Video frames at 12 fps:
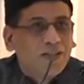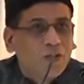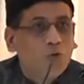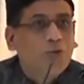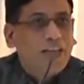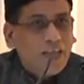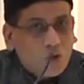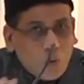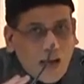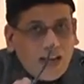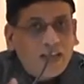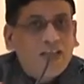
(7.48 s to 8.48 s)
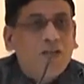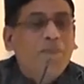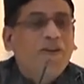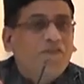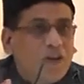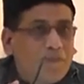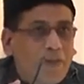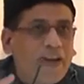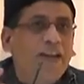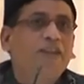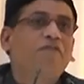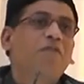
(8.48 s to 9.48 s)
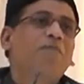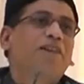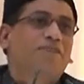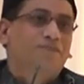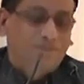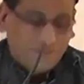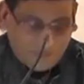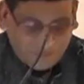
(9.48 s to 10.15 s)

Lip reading: to the equality between men and women.